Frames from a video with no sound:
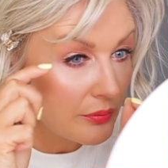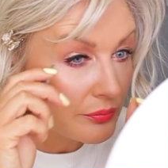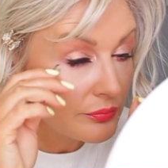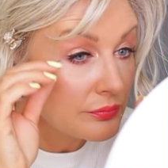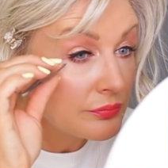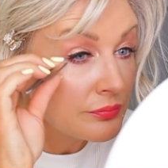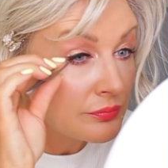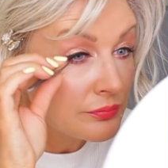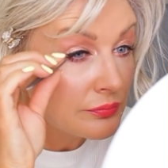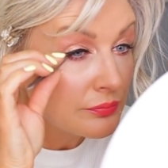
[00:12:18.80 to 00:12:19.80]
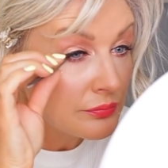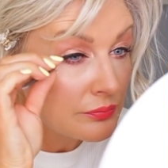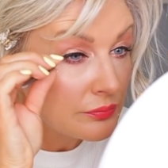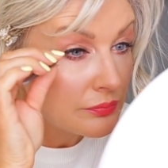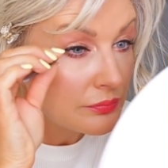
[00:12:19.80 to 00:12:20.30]

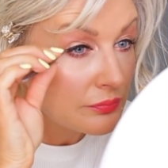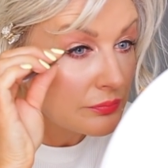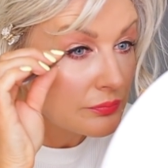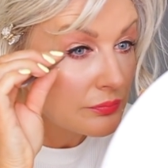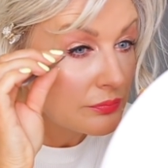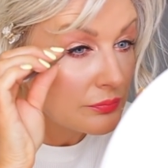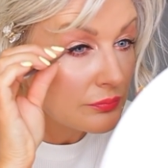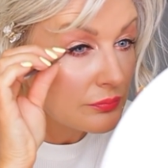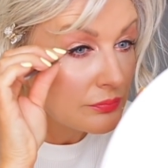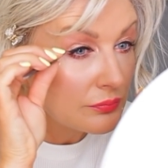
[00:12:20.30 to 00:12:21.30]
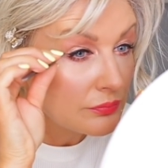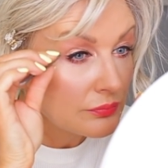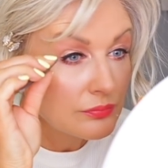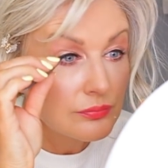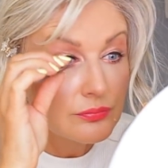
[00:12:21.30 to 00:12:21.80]

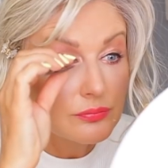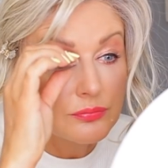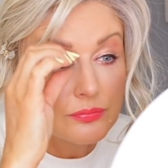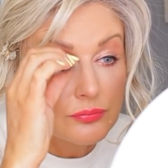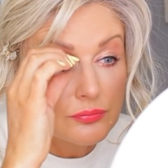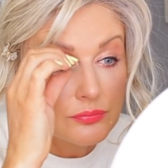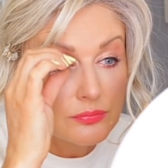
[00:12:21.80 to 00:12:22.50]
Nothing is said.